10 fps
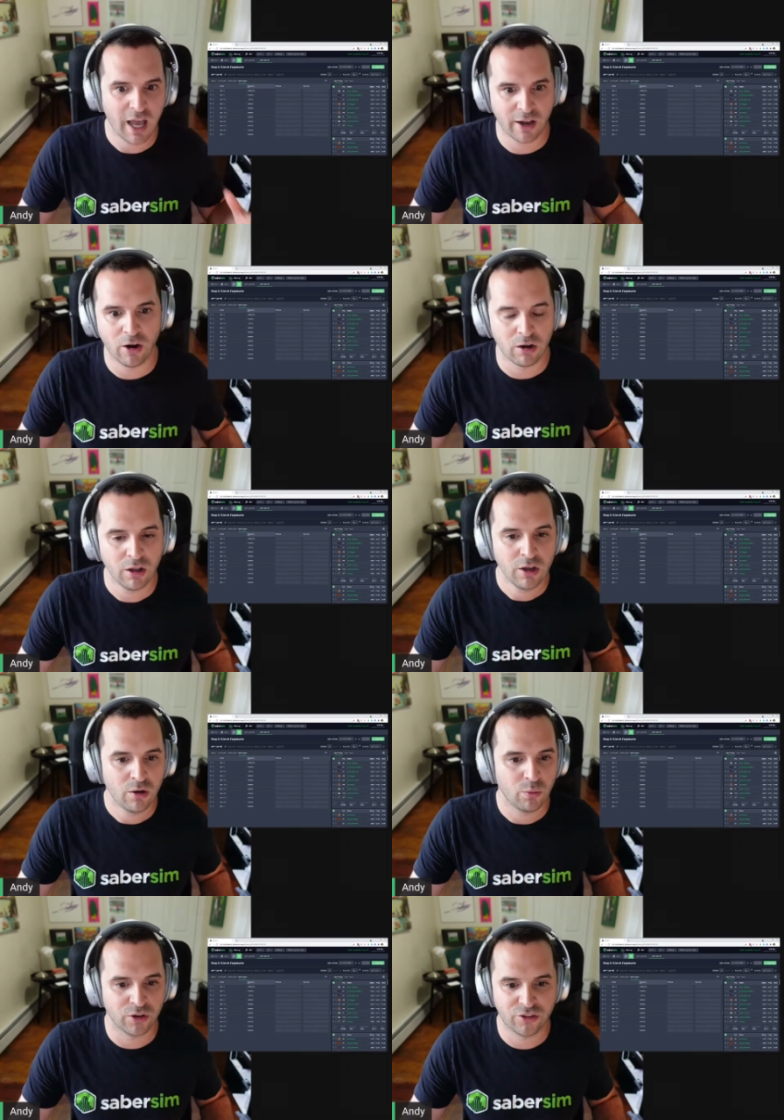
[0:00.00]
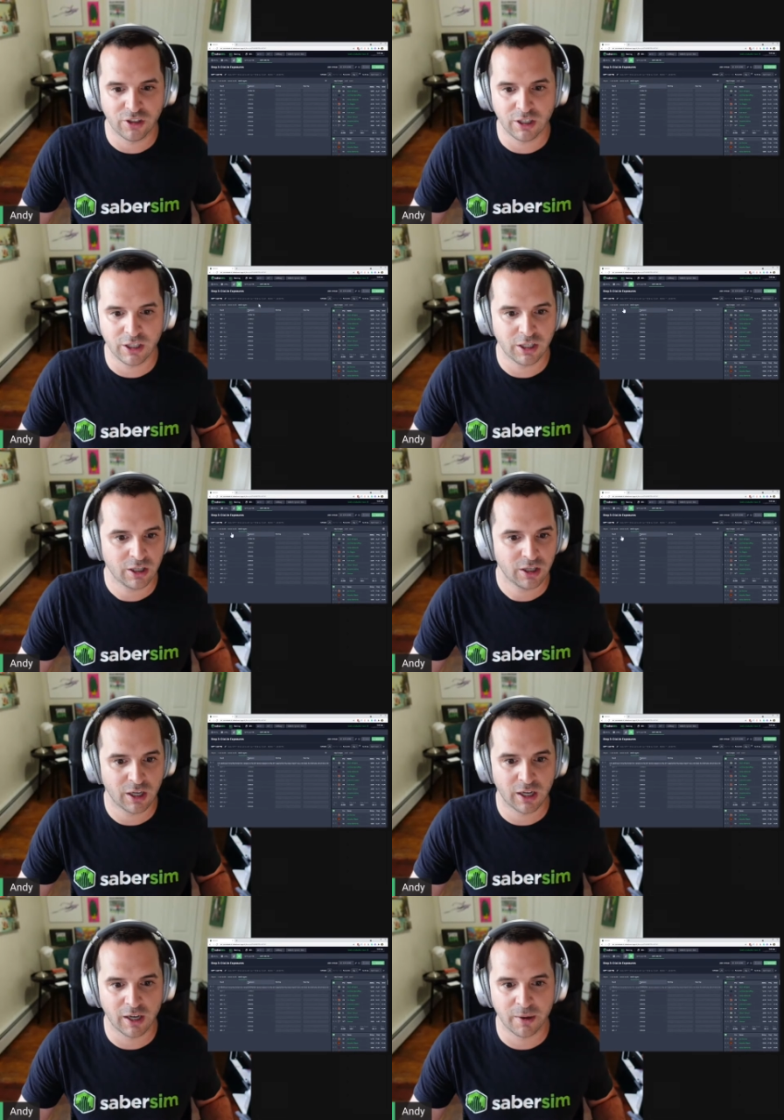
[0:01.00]
at all. We're seeing
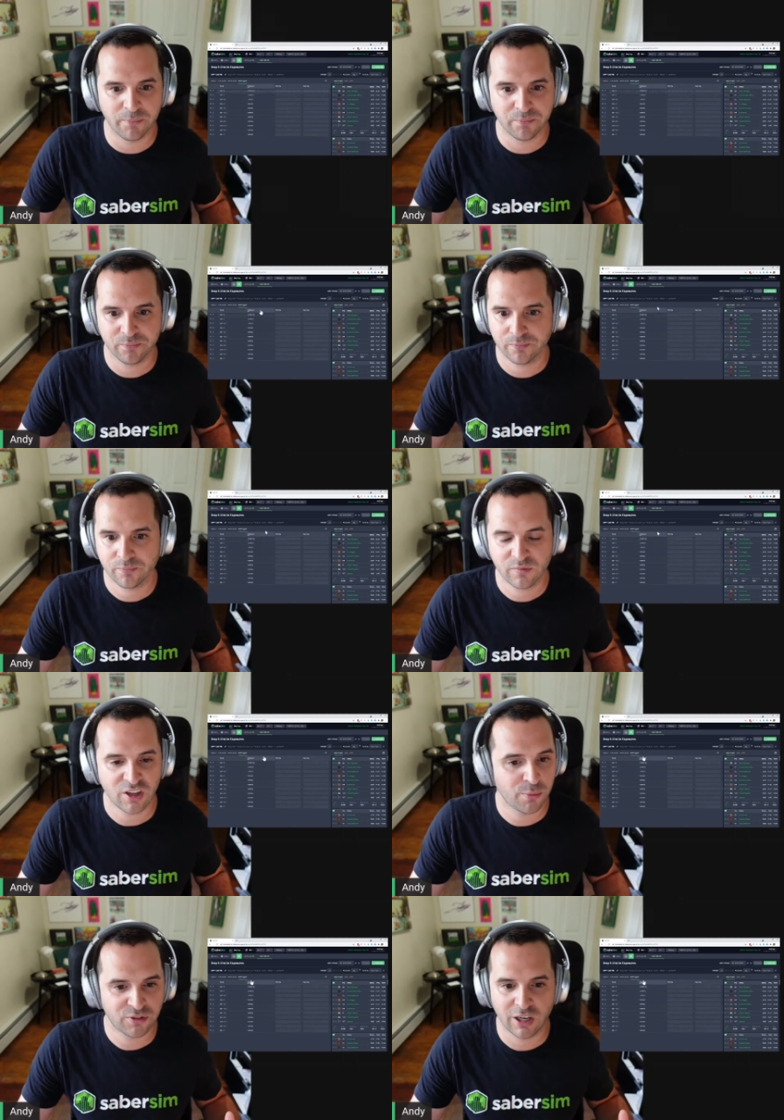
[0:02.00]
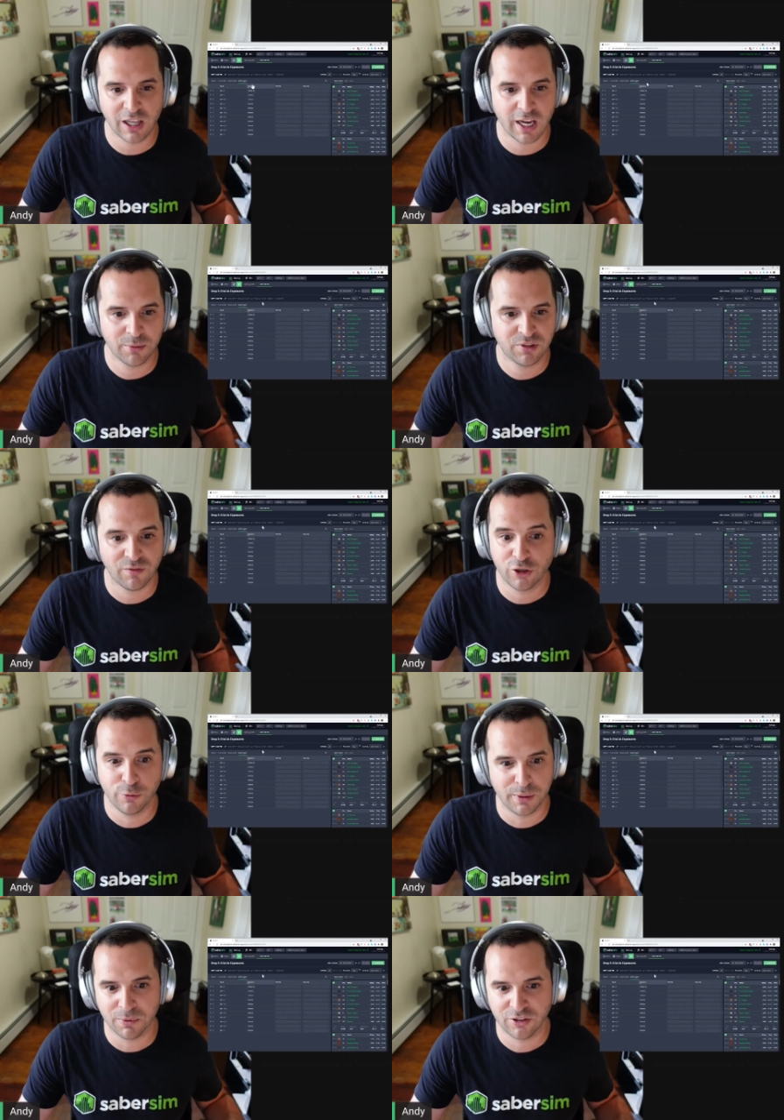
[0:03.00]
10% of lineups have a
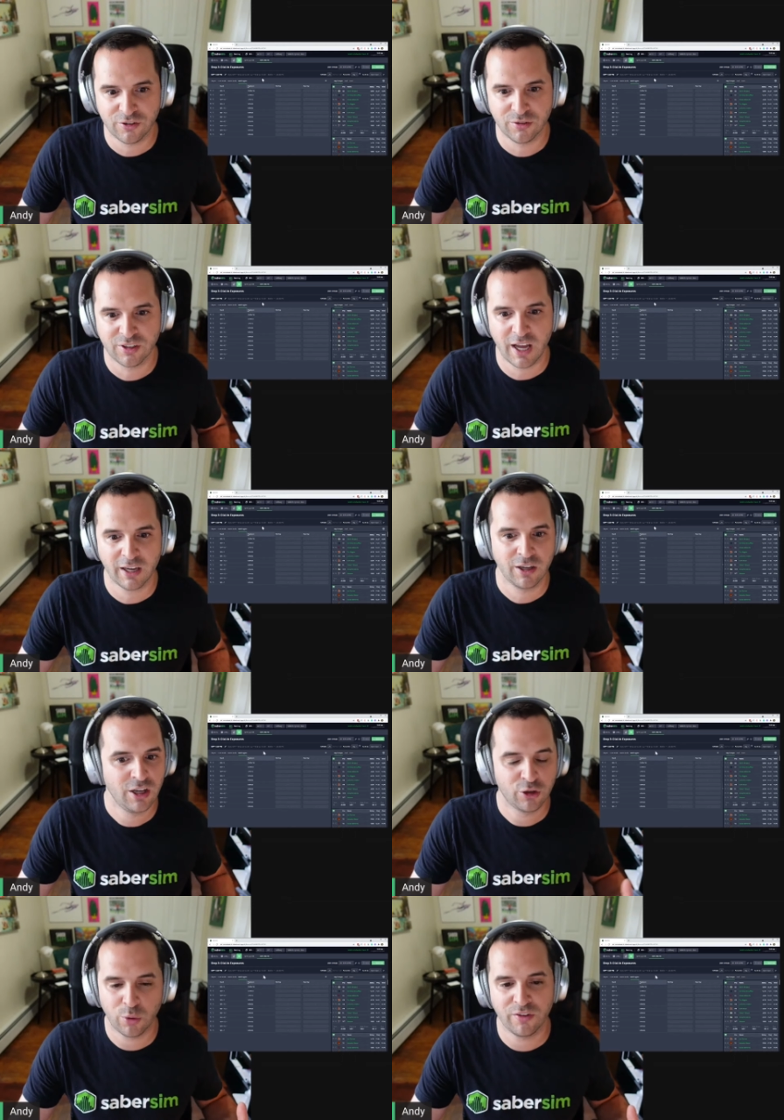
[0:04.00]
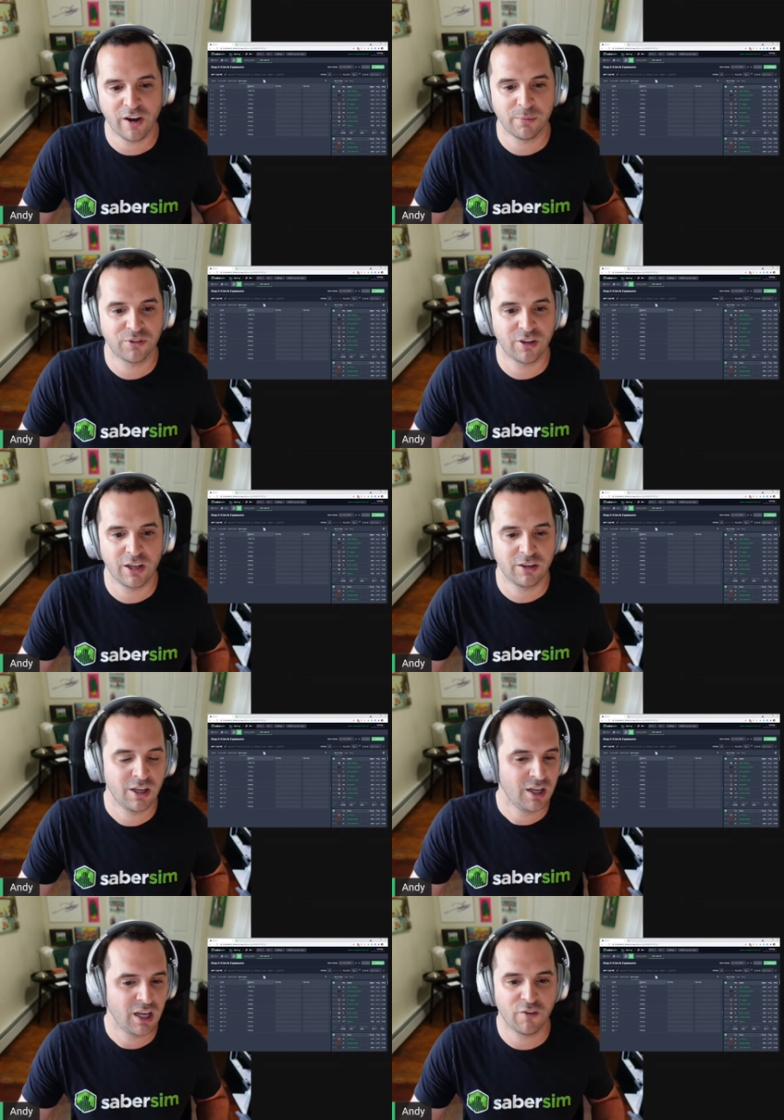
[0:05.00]
QP+2 stack, 25%
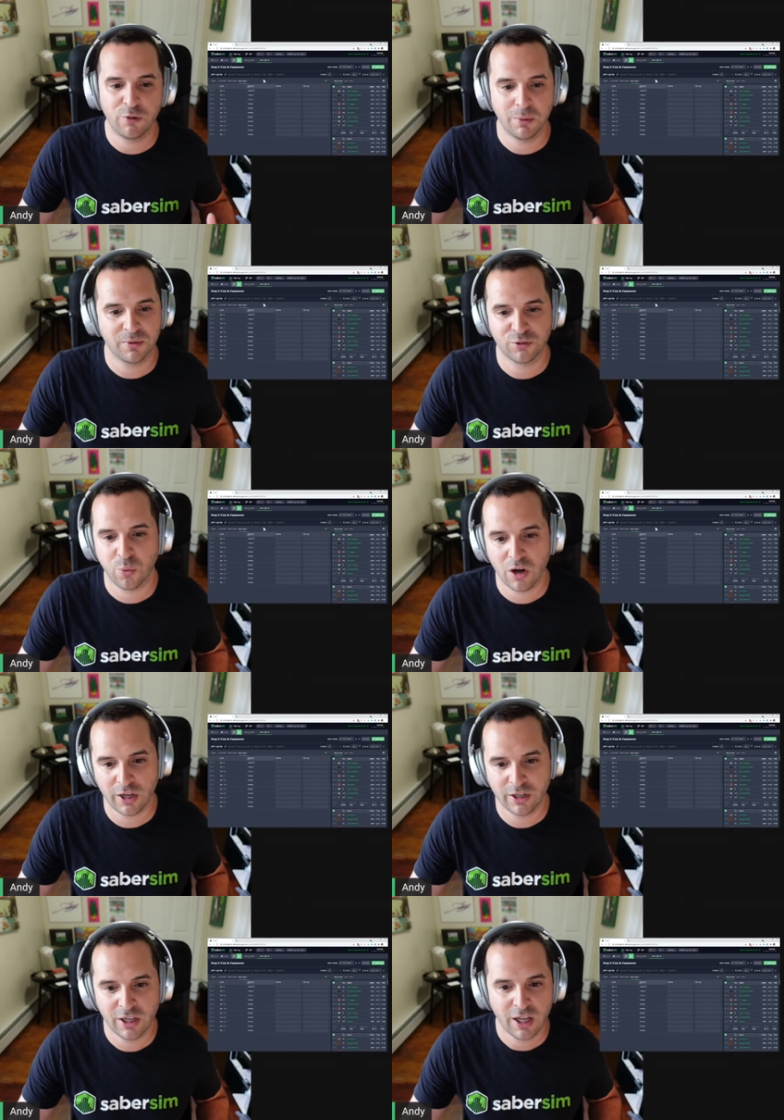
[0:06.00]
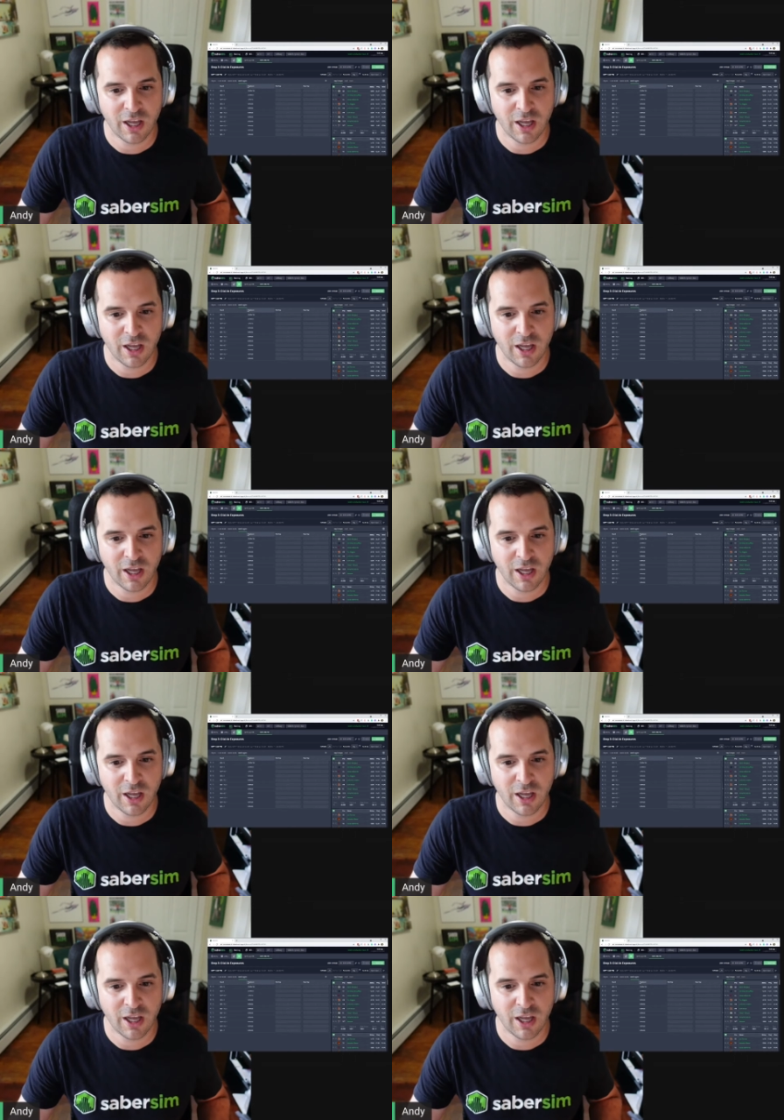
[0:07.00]
have QP+1,